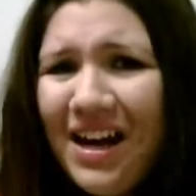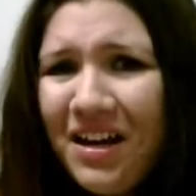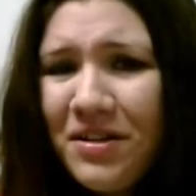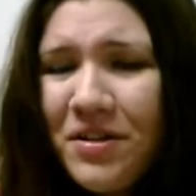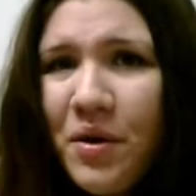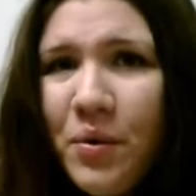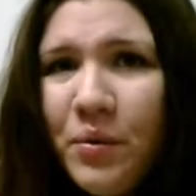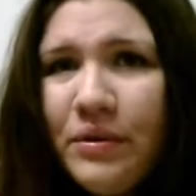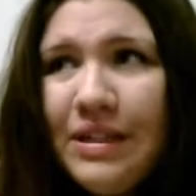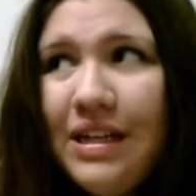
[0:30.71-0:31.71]
And I
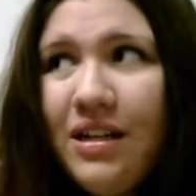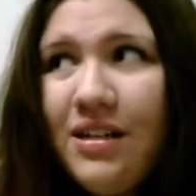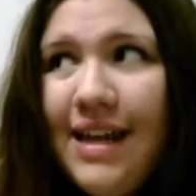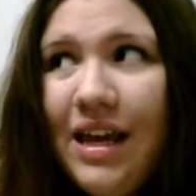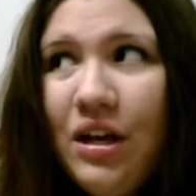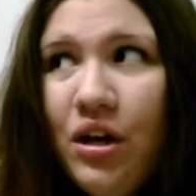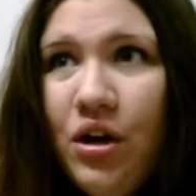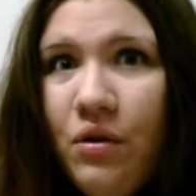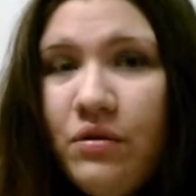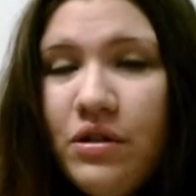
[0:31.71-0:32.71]
also didn't take
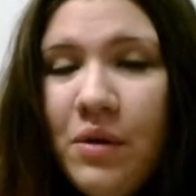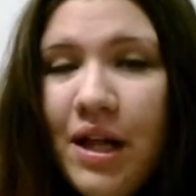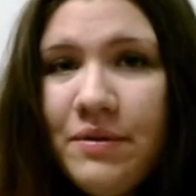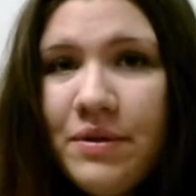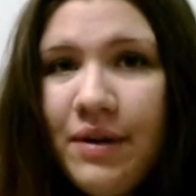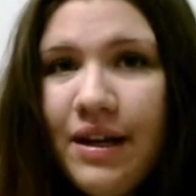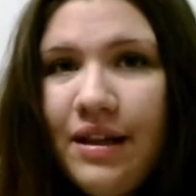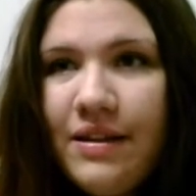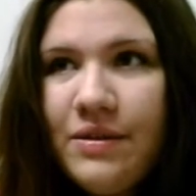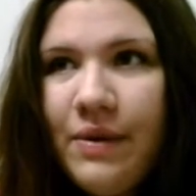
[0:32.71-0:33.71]
notes while I was
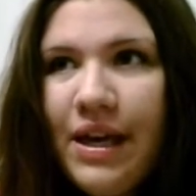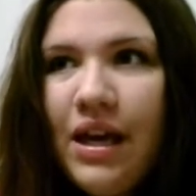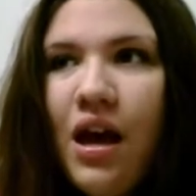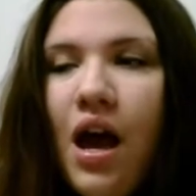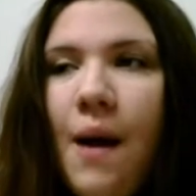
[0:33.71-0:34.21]
reading this week.